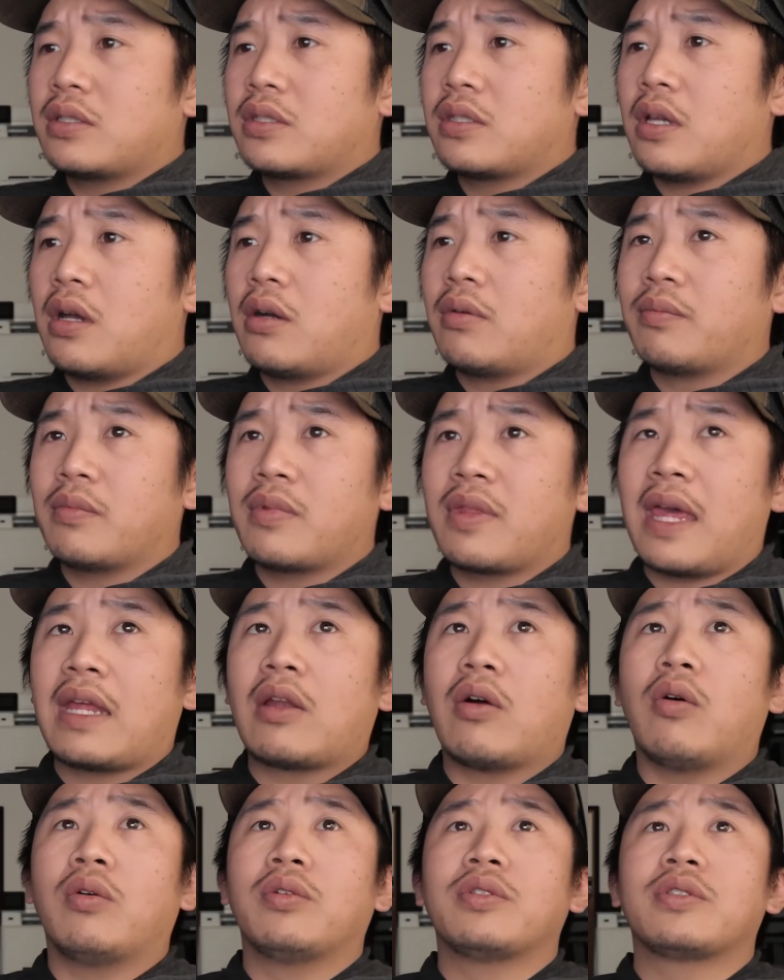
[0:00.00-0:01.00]
So
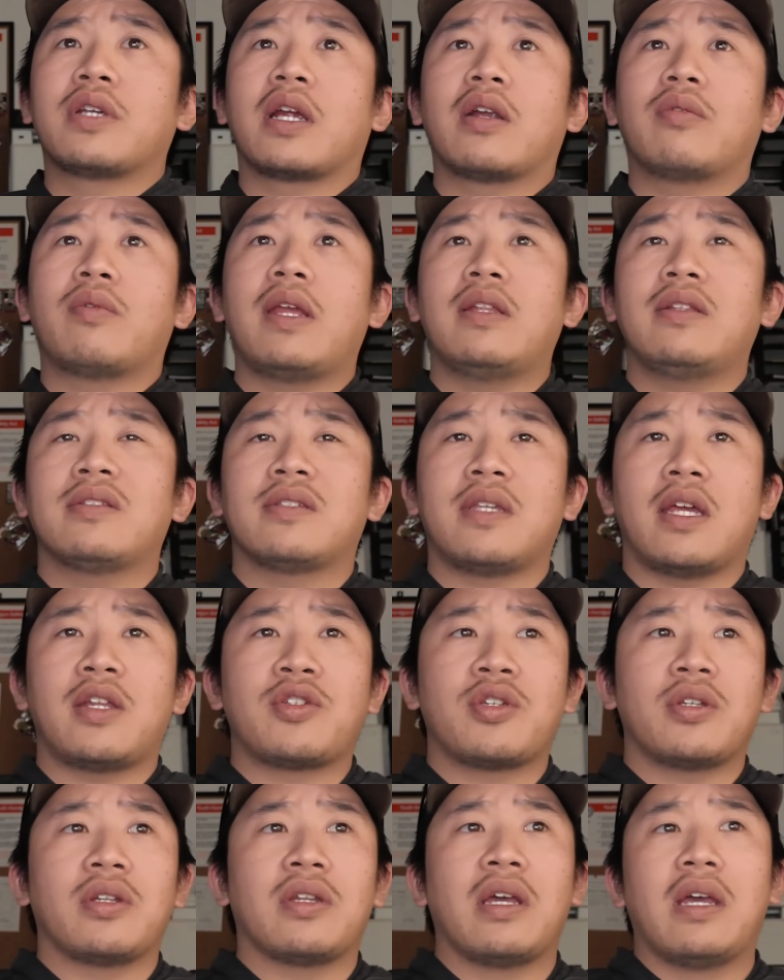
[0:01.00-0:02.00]
that whole entire range
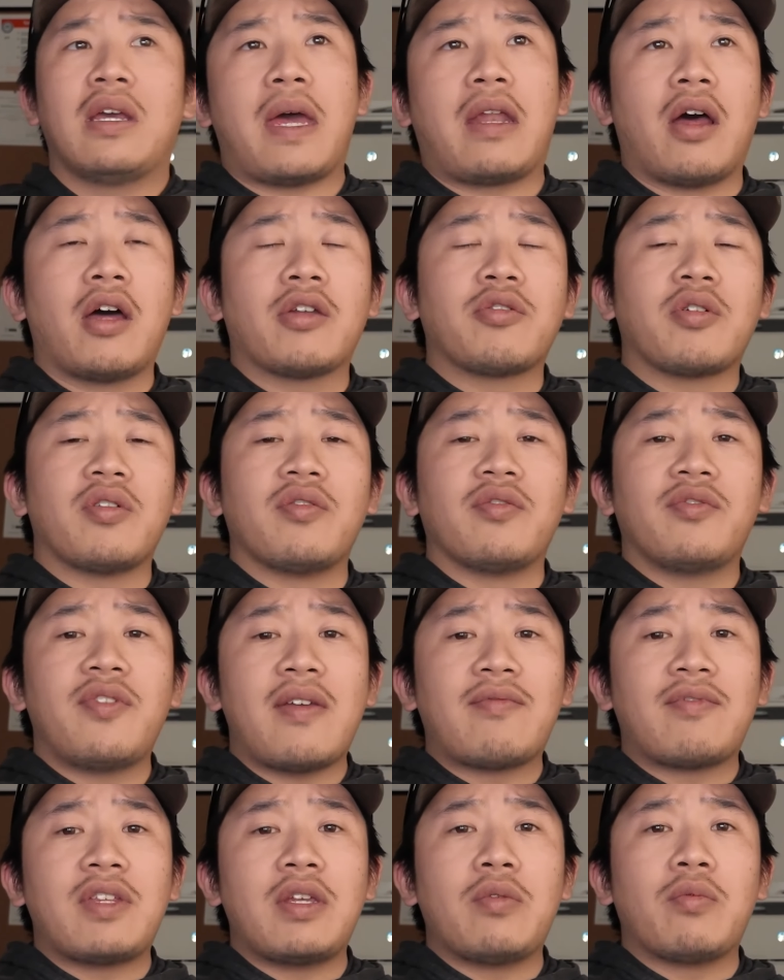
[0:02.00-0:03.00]
section, about
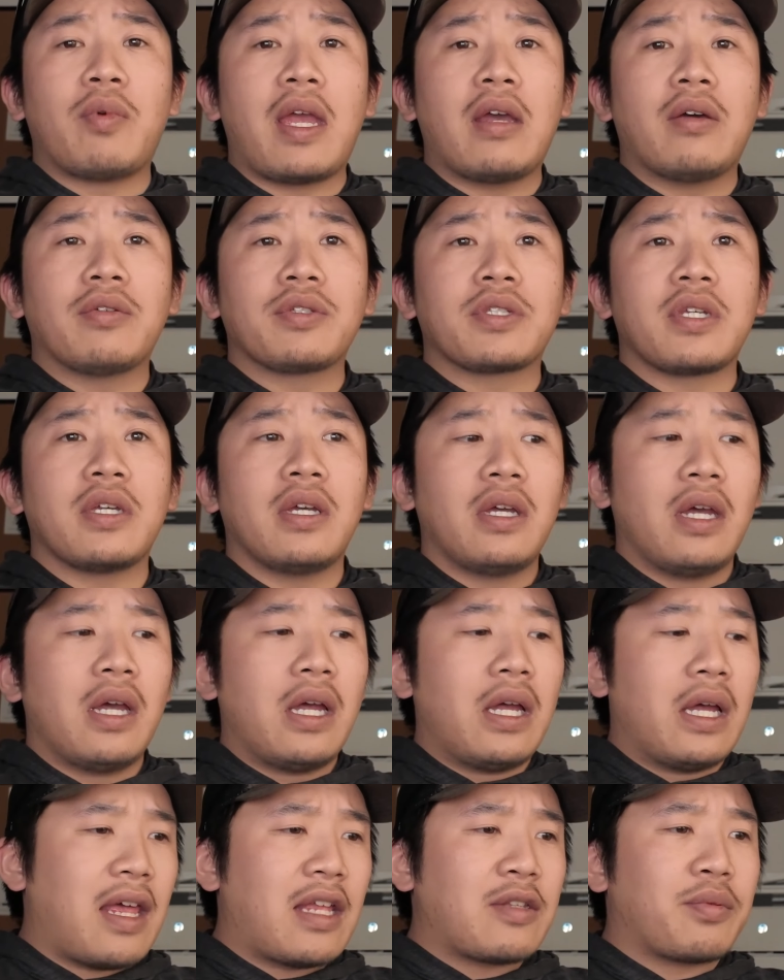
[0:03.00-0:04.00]
150 rounds,
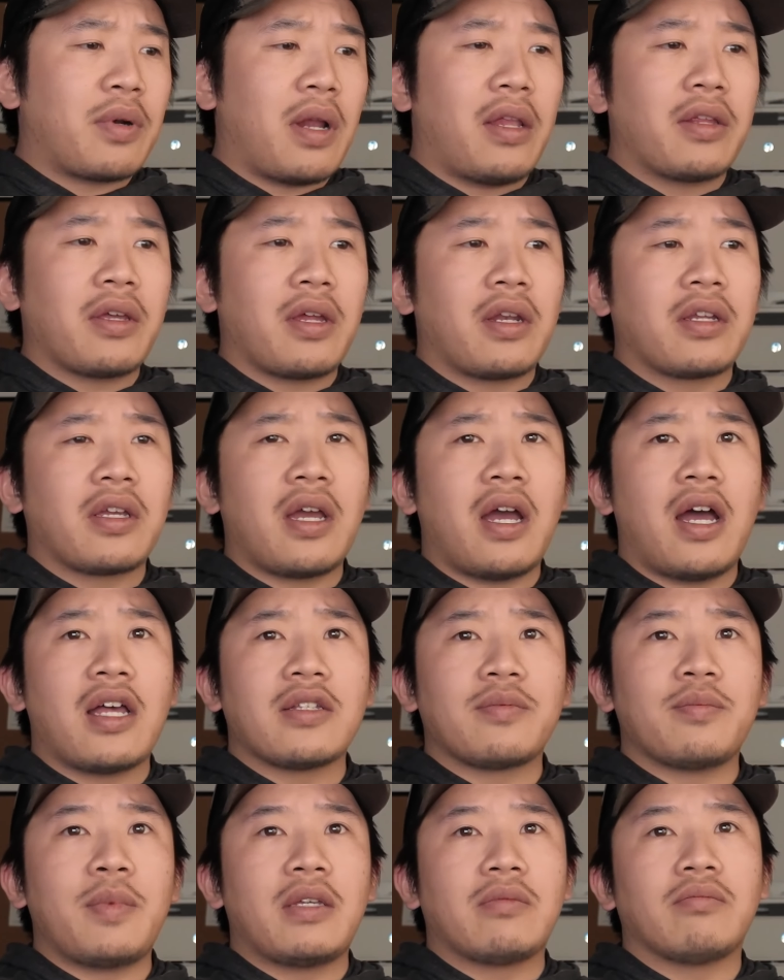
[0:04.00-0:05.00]
that's probably going to
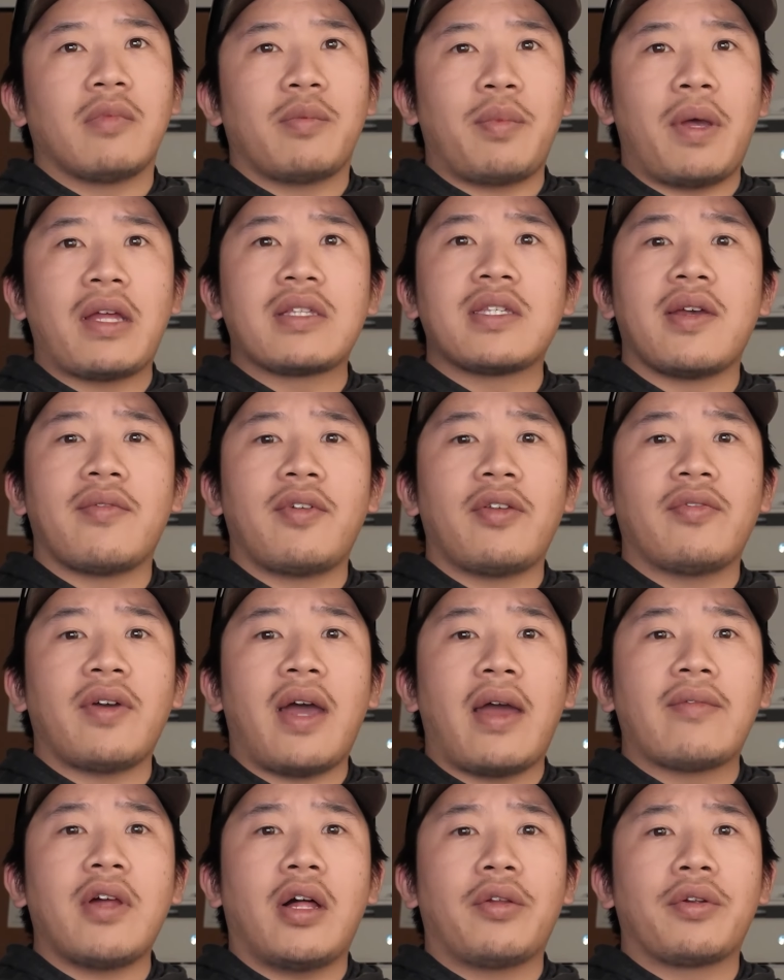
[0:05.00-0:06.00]
cost me about
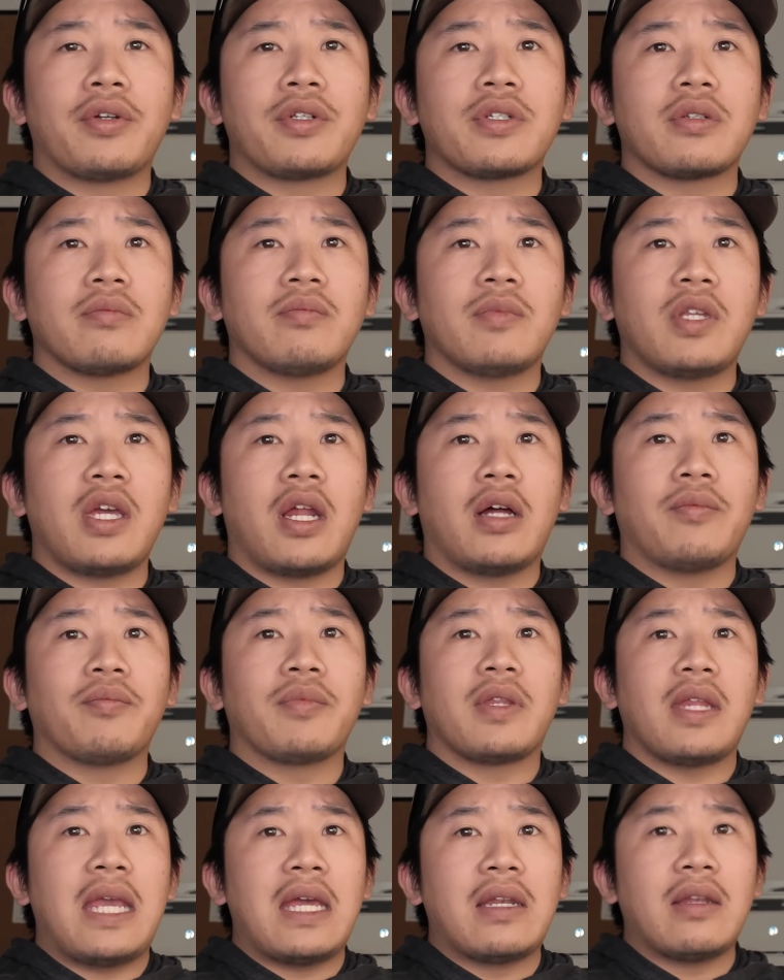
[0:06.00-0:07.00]
$75. You know,
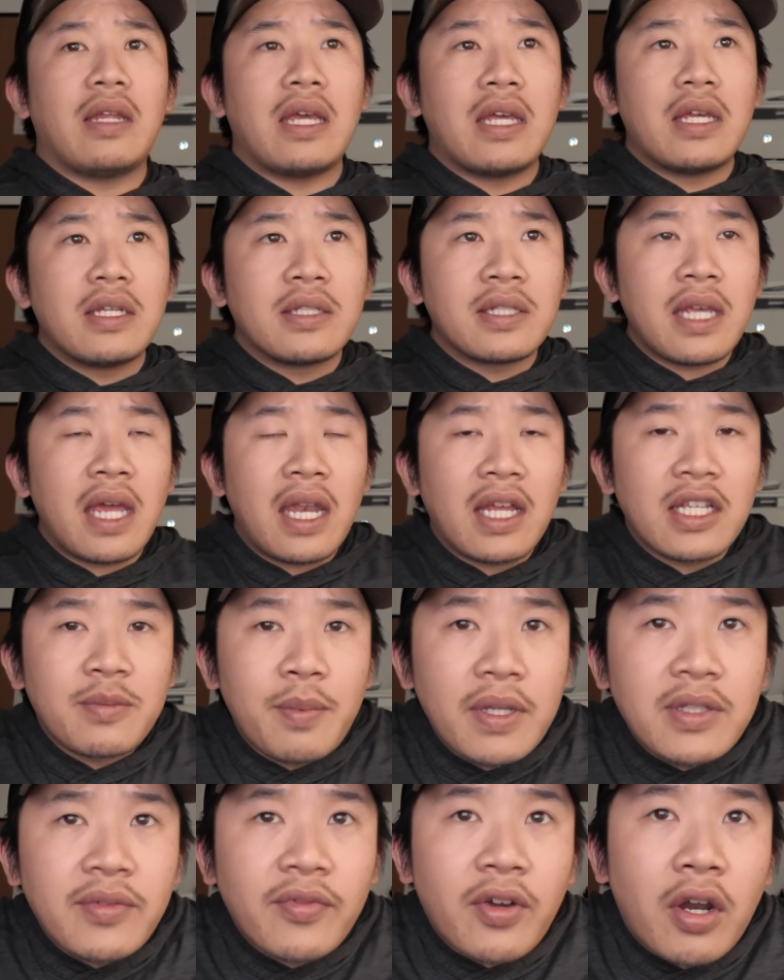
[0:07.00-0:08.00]
it is an
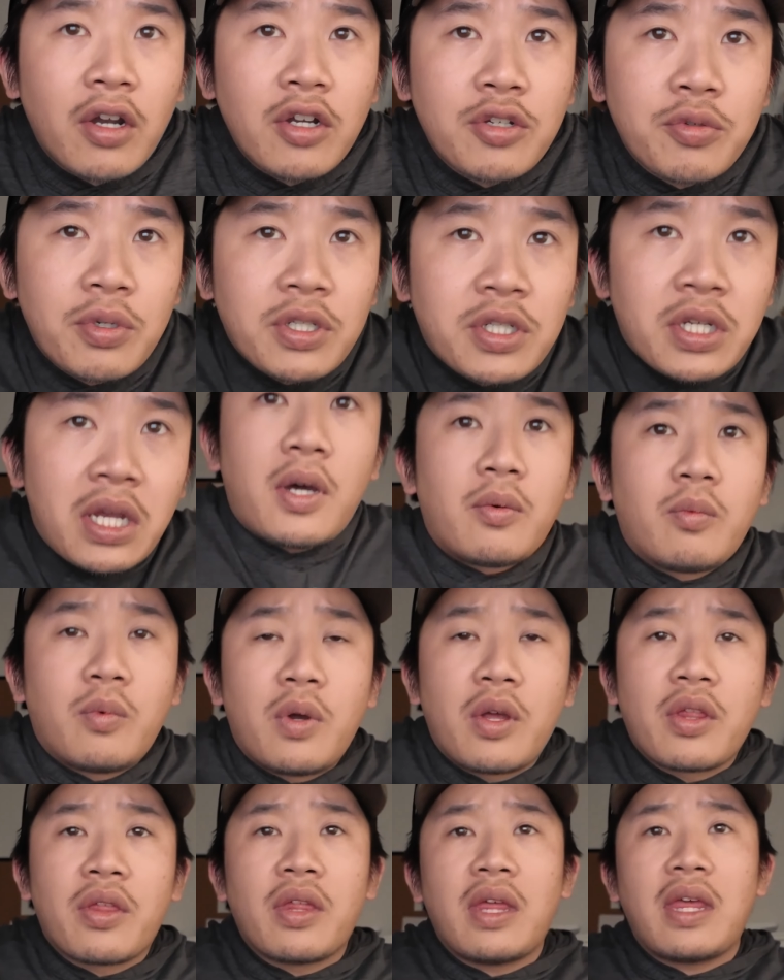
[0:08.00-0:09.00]
expensive cartridge, but
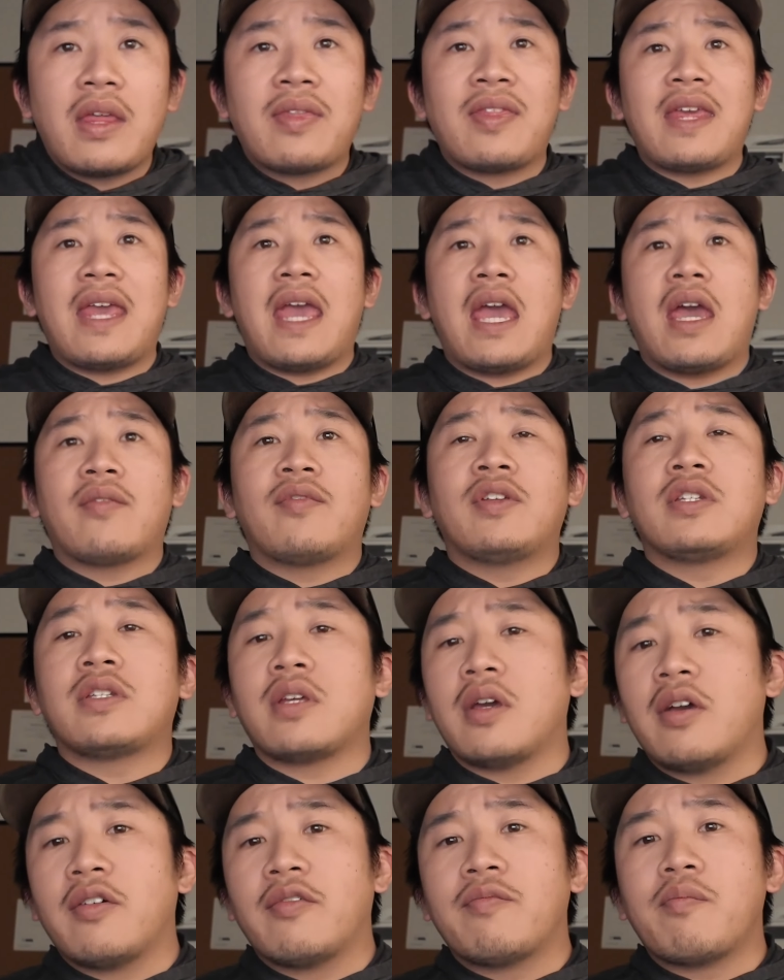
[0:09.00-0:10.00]
with the advent
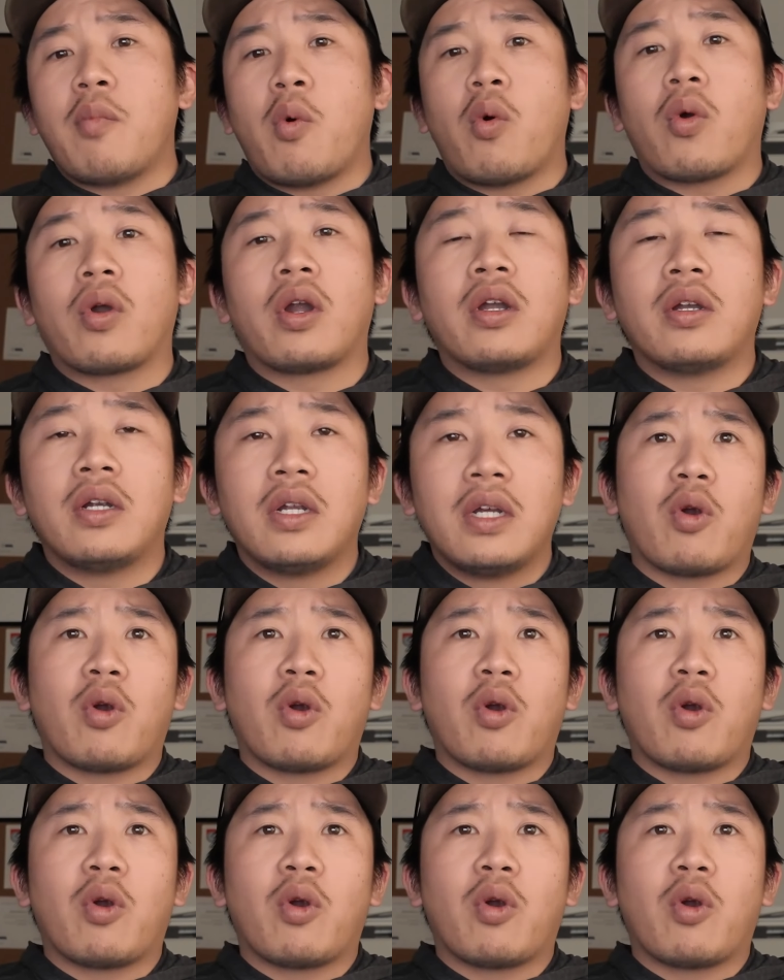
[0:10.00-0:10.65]
of more